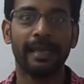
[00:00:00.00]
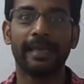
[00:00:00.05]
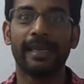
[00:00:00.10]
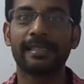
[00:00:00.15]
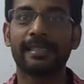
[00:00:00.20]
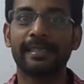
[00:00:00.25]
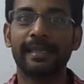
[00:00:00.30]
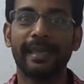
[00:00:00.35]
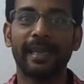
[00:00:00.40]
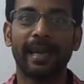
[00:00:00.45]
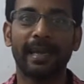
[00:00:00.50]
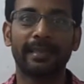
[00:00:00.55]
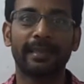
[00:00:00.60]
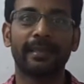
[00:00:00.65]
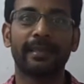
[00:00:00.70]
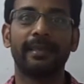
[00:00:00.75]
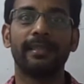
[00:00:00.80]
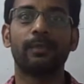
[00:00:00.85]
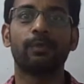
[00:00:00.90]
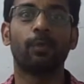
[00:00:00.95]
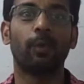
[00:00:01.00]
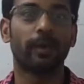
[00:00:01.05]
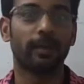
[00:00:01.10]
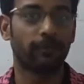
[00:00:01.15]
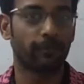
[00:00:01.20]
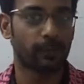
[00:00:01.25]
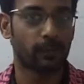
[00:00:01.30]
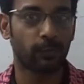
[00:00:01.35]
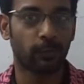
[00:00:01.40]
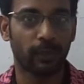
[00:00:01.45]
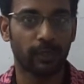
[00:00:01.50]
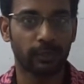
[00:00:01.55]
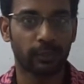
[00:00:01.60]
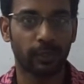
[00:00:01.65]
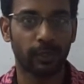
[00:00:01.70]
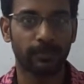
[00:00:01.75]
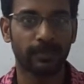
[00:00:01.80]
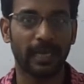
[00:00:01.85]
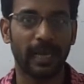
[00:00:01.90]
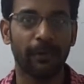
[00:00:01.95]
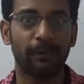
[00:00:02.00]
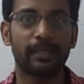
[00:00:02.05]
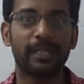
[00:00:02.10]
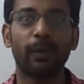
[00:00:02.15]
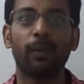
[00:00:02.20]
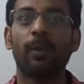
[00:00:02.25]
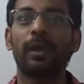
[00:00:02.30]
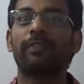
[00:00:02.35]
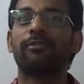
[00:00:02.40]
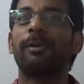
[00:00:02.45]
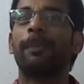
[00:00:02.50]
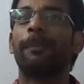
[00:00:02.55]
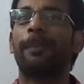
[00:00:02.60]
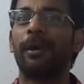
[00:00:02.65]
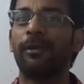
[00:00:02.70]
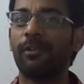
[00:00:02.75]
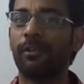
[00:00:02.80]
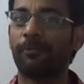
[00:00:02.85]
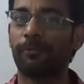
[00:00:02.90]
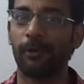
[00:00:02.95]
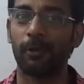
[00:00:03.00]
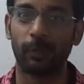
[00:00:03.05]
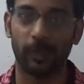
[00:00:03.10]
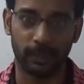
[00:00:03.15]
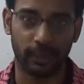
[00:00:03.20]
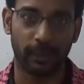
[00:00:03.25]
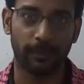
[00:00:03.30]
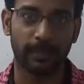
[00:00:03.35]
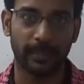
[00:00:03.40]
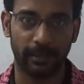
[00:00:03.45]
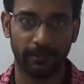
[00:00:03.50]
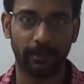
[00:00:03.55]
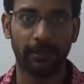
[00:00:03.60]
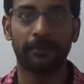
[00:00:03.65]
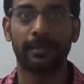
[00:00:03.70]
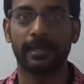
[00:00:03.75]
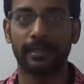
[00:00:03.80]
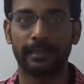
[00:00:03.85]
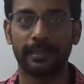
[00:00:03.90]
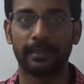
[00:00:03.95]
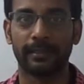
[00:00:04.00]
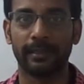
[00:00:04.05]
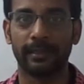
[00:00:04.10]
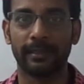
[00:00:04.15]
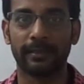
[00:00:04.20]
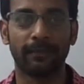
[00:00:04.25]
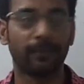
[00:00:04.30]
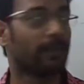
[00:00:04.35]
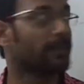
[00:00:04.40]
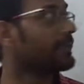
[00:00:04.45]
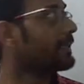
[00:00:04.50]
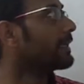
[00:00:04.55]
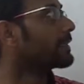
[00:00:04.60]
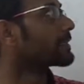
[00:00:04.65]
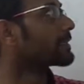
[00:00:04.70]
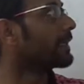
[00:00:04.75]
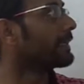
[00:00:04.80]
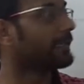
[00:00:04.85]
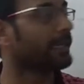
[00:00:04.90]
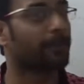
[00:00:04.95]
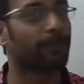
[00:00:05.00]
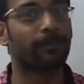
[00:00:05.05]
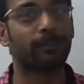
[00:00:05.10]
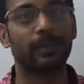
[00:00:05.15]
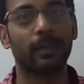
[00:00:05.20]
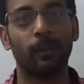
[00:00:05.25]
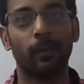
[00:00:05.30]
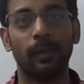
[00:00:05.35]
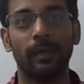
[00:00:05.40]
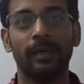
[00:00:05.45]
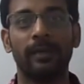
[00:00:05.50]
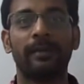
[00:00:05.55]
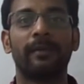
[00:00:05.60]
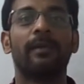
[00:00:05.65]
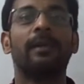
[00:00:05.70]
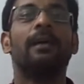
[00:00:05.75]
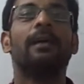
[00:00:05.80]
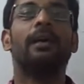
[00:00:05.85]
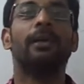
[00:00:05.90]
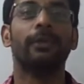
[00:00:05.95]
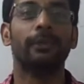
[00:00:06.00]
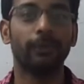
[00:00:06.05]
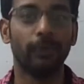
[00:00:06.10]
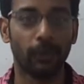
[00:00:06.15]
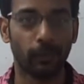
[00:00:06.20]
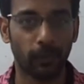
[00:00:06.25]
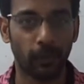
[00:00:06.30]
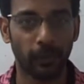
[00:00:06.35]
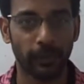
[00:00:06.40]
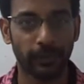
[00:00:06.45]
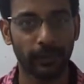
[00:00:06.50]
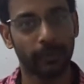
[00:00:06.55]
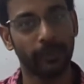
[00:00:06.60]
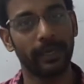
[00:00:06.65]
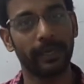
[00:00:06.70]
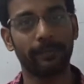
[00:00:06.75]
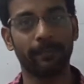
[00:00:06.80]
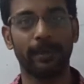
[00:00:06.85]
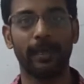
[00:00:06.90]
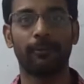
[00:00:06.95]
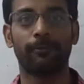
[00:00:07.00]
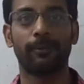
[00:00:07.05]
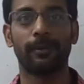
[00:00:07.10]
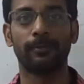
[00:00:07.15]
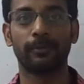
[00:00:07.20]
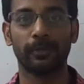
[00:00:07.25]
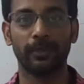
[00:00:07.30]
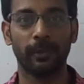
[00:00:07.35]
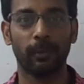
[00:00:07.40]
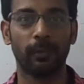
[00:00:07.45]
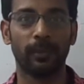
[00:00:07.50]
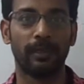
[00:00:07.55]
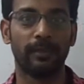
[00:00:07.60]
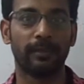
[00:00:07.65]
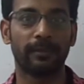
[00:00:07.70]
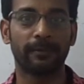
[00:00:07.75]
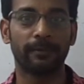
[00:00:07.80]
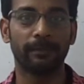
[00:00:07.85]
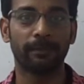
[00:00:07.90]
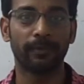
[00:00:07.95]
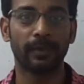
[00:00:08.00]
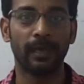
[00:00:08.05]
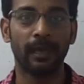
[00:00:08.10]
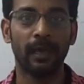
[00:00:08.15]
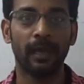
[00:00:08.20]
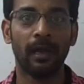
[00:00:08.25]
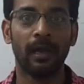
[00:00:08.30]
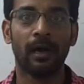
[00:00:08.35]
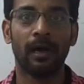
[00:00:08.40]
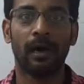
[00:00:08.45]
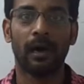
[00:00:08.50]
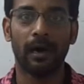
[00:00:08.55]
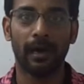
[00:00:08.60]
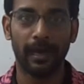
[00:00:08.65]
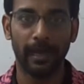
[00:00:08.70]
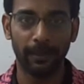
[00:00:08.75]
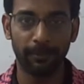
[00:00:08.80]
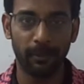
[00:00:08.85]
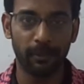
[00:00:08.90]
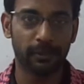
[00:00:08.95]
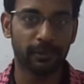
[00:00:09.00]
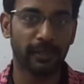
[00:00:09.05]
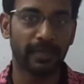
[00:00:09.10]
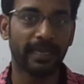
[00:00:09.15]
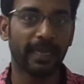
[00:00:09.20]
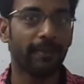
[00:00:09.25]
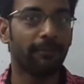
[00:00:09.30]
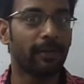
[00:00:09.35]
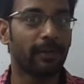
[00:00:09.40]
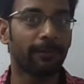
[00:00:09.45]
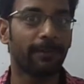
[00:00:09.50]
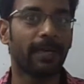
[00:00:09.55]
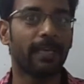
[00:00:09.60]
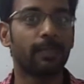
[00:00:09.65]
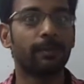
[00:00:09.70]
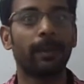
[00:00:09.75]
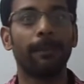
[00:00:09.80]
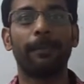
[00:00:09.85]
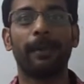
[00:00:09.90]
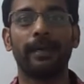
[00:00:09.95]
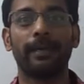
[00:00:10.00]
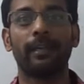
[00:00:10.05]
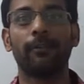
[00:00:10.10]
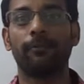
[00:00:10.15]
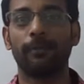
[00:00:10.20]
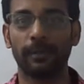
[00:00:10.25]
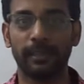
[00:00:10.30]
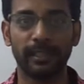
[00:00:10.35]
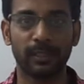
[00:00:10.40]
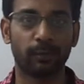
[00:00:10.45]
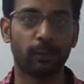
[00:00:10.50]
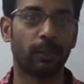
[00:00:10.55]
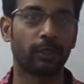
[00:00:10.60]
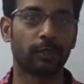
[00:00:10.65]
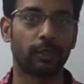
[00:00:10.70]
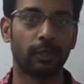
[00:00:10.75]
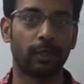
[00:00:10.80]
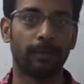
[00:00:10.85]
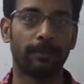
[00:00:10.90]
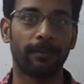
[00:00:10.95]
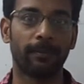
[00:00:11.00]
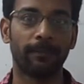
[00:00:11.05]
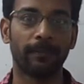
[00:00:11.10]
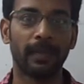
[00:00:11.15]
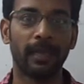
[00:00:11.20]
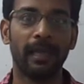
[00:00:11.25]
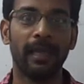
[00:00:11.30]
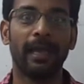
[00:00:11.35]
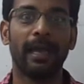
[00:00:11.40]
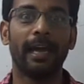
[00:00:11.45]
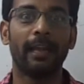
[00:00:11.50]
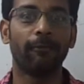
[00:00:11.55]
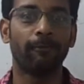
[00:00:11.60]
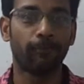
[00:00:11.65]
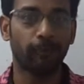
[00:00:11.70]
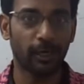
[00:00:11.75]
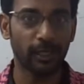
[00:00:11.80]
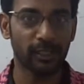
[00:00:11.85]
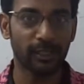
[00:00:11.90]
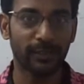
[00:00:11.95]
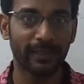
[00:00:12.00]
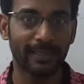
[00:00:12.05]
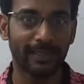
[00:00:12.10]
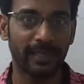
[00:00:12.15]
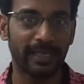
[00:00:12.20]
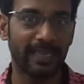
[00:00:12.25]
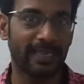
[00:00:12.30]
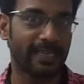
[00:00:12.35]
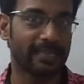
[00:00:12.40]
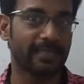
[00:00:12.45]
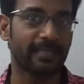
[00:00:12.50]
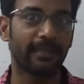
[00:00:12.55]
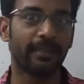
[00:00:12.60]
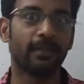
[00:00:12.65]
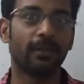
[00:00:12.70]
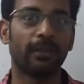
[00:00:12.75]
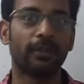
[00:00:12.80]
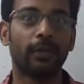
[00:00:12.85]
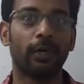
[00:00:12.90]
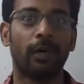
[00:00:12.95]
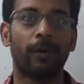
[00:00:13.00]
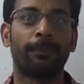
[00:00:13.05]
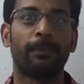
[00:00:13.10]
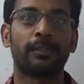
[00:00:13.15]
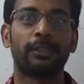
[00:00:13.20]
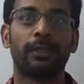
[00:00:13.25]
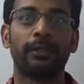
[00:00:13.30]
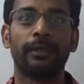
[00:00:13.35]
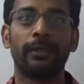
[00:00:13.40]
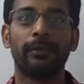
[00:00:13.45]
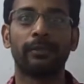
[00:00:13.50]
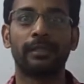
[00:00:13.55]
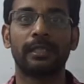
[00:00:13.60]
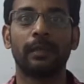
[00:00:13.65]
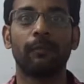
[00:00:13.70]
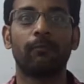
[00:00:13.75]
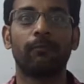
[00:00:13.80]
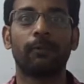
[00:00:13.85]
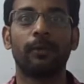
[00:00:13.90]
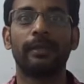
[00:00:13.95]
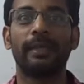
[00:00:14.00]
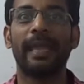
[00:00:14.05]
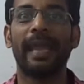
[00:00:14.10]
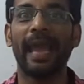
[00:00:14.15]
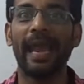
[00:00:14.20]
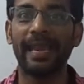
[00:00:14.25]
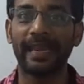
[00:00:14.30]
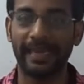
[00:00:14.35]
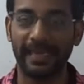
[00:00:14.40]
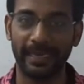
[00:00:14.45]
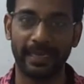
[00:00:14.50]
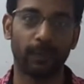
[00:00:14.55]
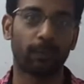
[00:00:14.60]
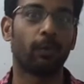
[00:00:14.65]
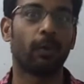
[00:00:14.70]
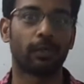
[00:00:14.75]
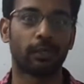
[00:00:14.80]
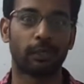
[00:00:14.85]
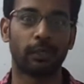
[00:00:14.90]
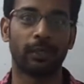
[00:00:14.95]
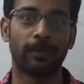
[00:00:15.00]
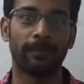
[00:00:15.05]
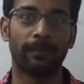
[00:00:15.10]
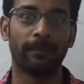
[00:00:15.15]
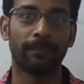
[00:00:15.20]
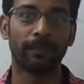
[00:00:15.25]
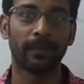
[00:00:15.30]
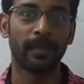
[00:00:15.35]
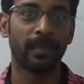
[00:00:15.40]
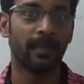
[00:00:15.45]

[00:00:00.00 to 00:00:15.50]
Yesterday I attended one of his workshops. I would say one of the powerful workshops I have ever attended. Yes, the world. Your own unique platform to the world. I am also an event management partner for this workshop, and fortunately yesterday I got the opportunity to sit for the entire workshop.